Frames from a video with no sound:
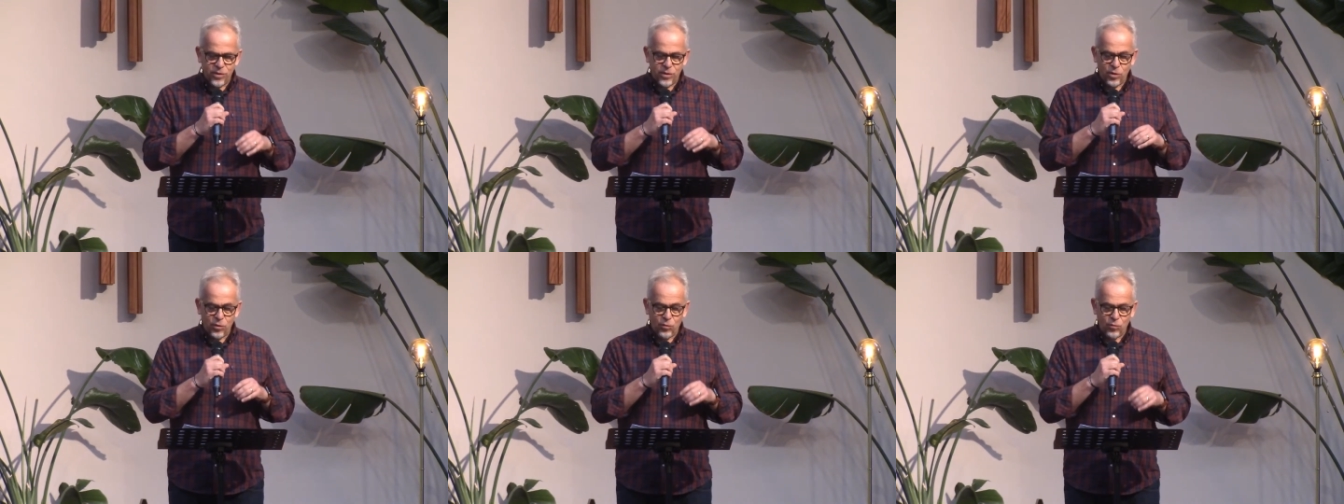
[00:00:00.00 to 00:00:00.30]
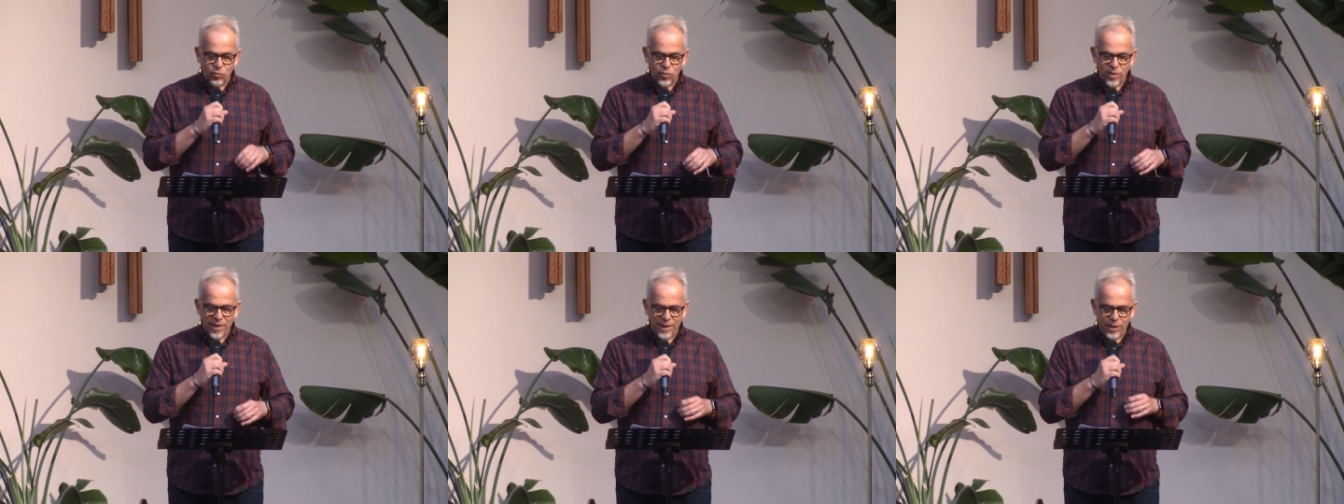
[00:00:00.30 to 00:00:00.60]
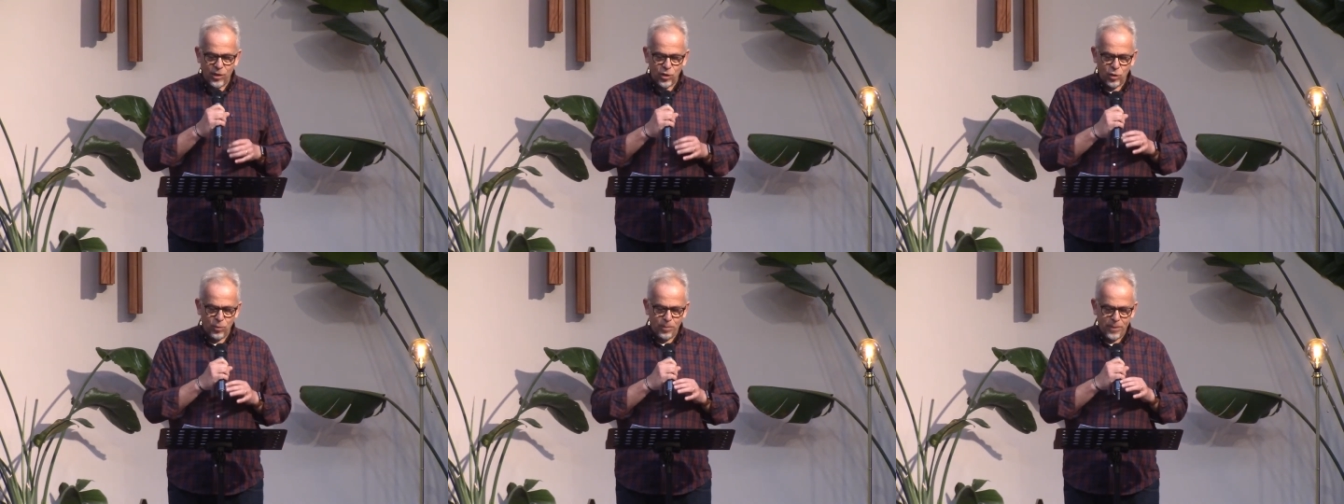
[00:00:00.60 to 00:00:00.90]
don't really
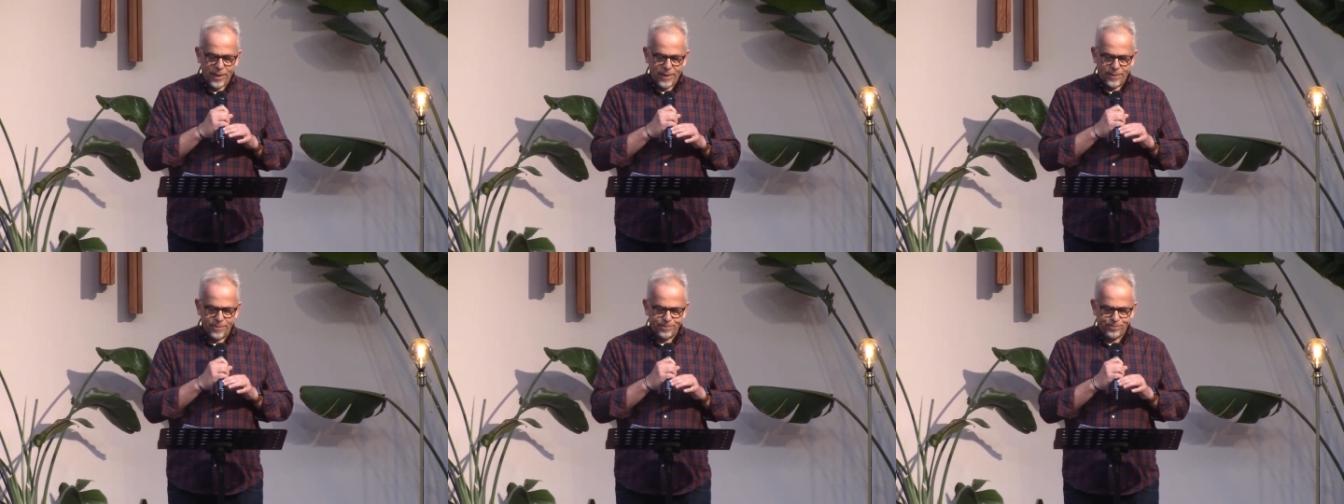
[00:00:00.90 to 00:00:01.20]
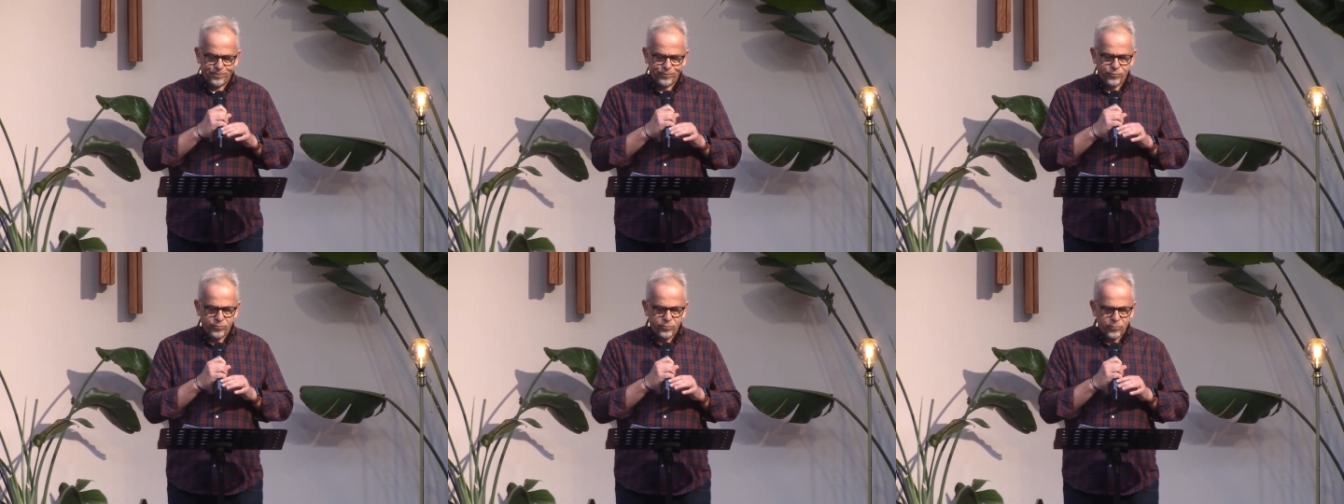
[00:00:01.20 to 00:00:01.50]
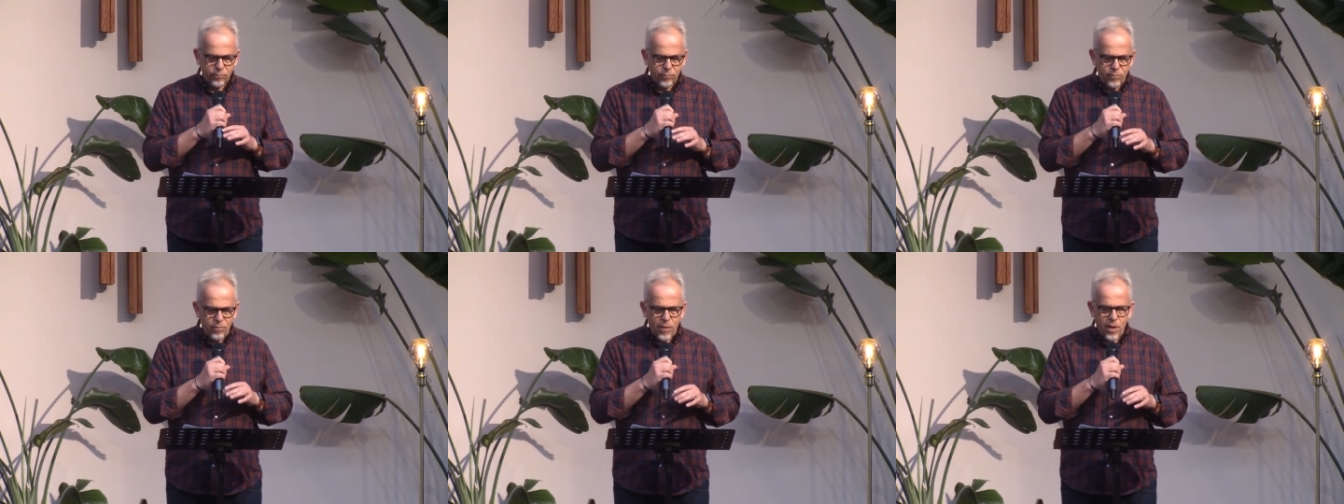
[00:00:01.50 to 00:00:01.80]
know me.
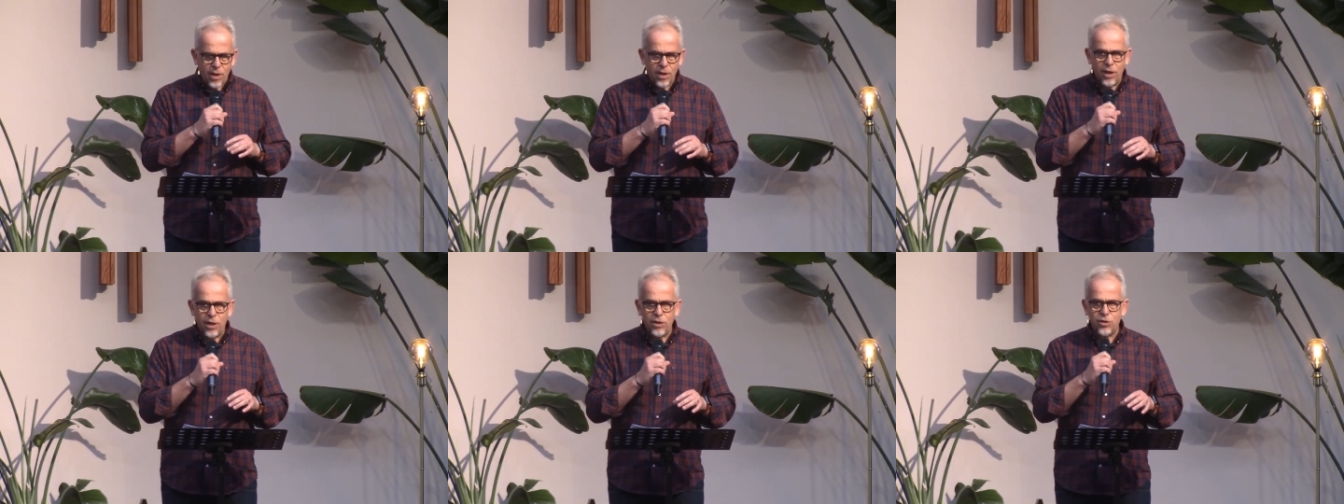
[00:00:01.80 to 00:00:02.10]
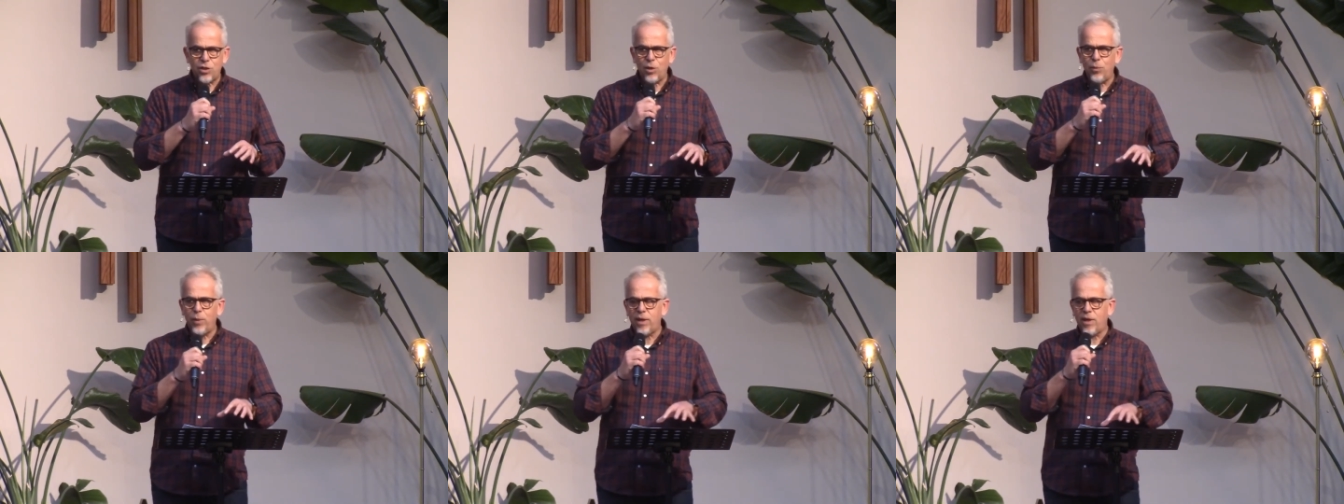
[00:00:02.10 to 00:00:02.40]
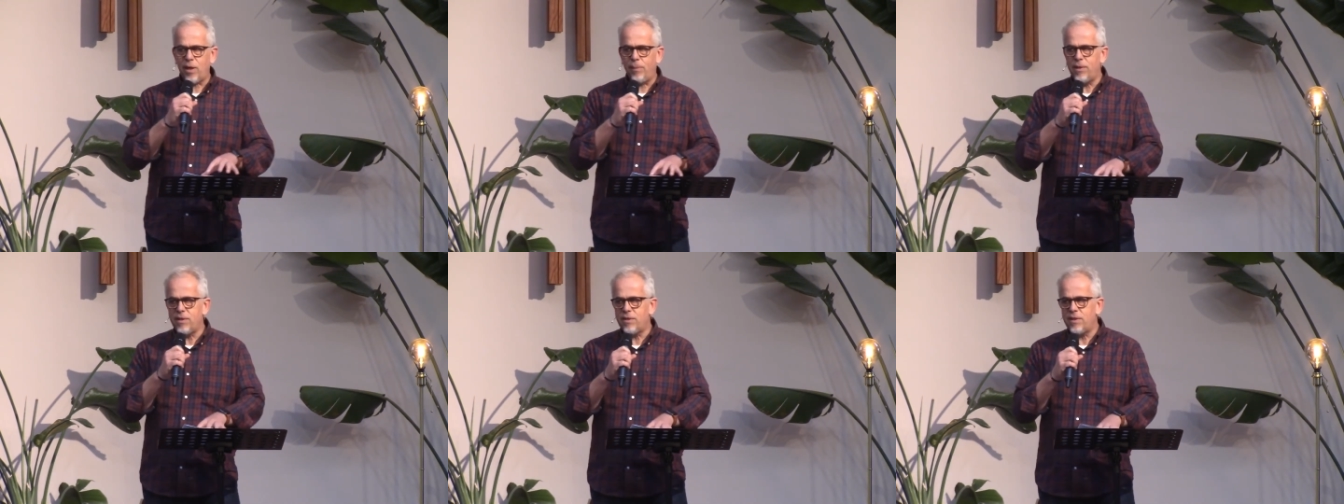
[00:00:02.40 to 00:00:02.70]
And so we
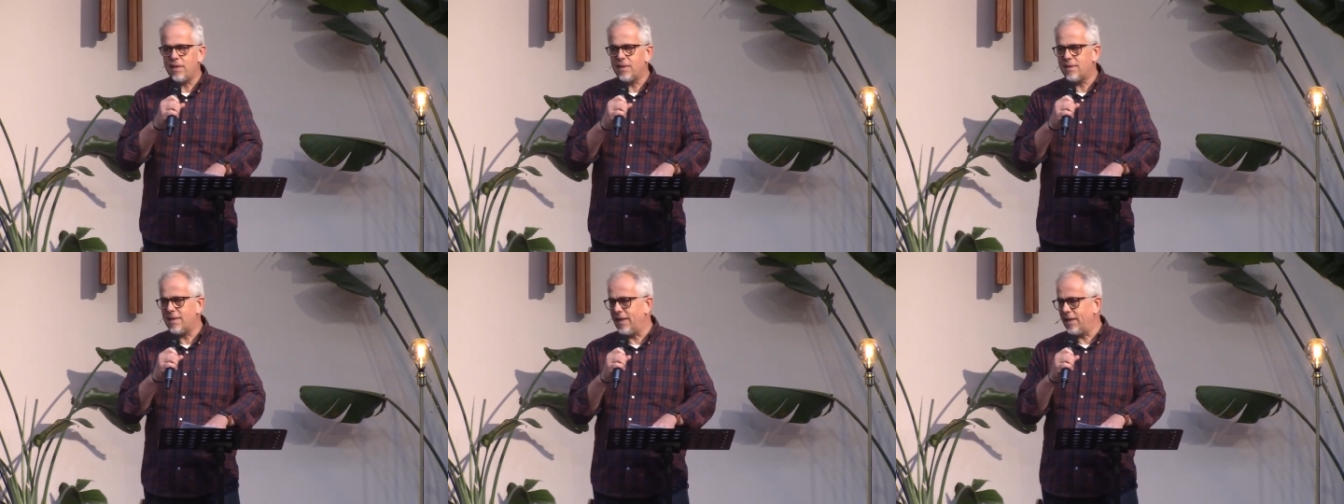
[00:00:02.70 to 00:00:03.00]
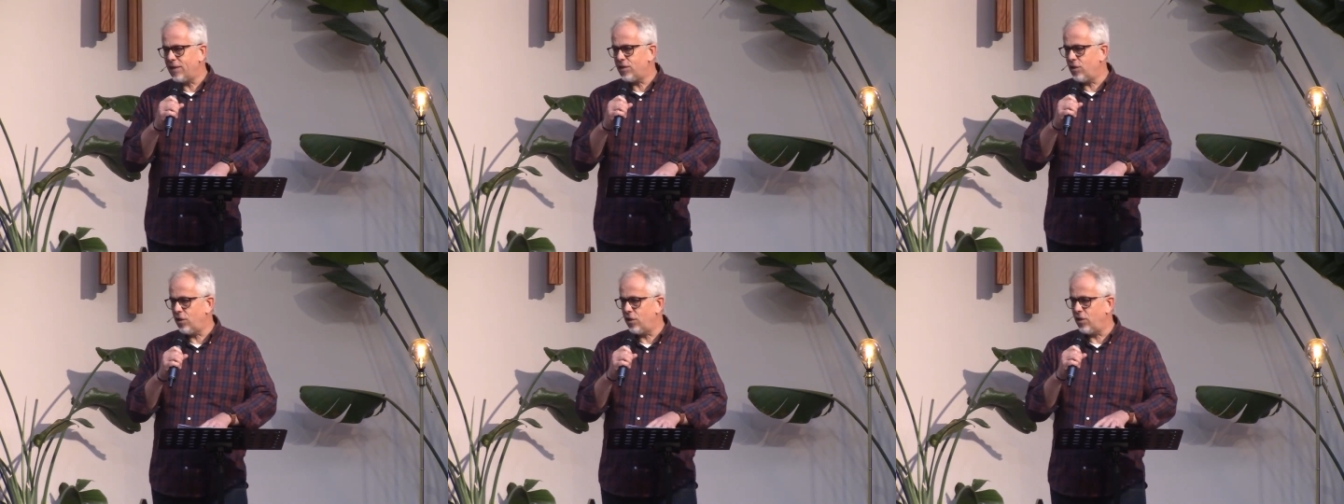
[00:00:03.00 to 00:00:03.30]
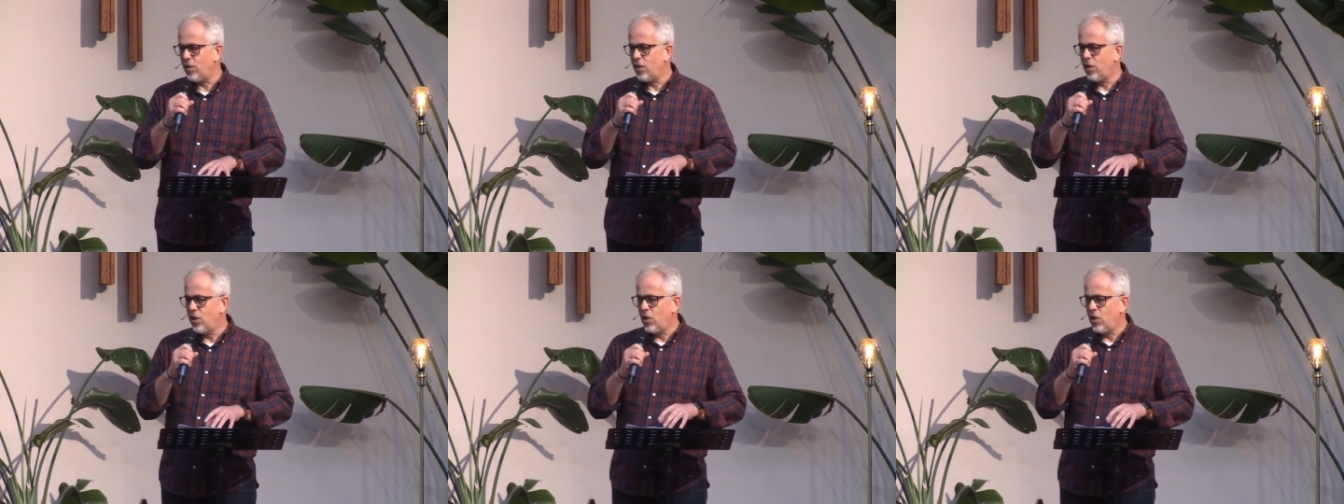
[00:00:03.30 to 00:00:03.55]
come into this letter